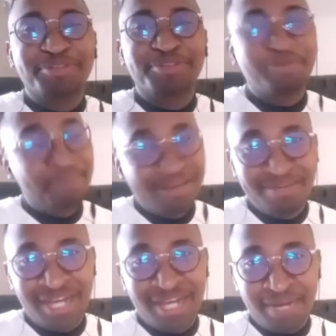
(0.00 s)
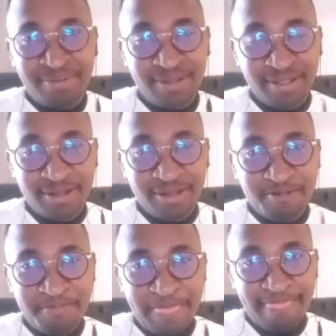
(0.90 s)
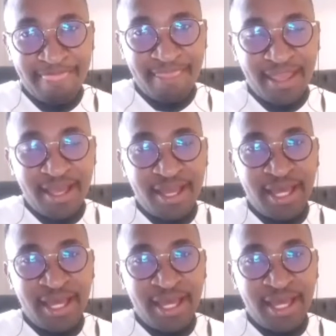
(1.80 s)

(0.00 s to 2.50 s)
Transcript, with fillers: to to pick me up. Mm.